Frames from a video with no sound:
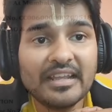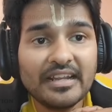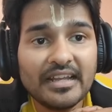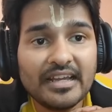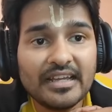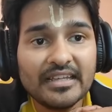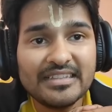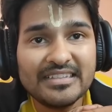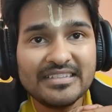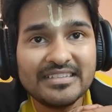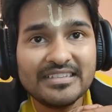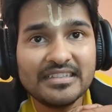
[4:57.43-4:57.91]

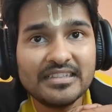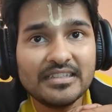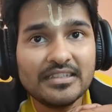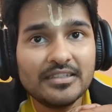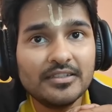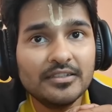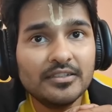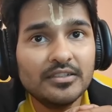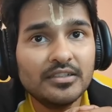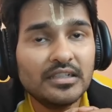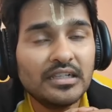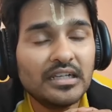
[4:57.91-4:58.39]
RERA
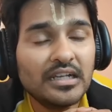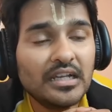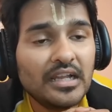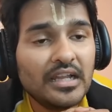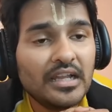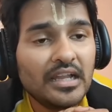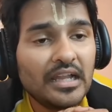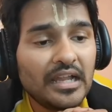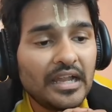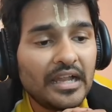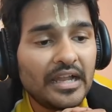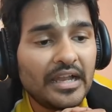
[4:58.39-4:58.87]
Easy,
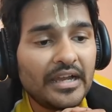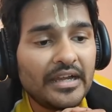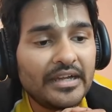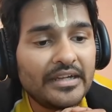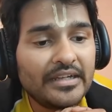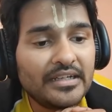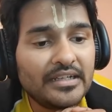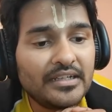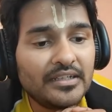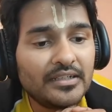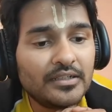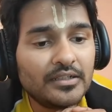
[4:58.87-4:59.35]

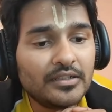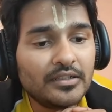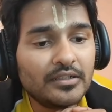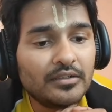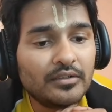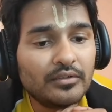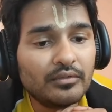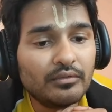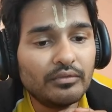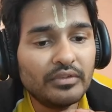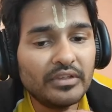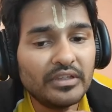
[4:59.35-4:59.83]
and
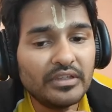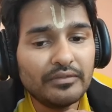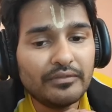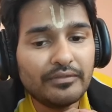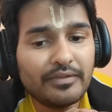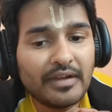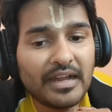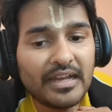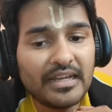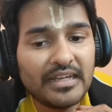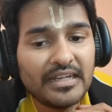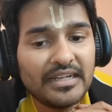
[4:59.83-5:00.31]
we
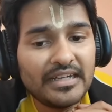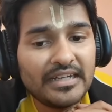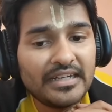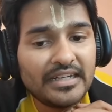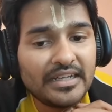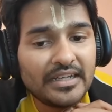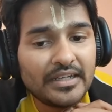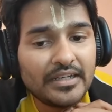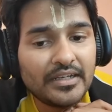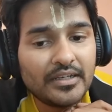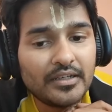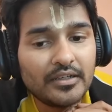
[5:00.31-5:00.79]
filed
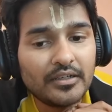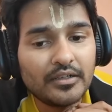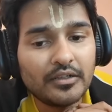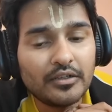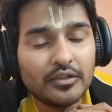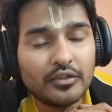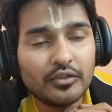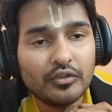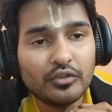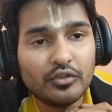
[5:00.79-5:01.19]
it in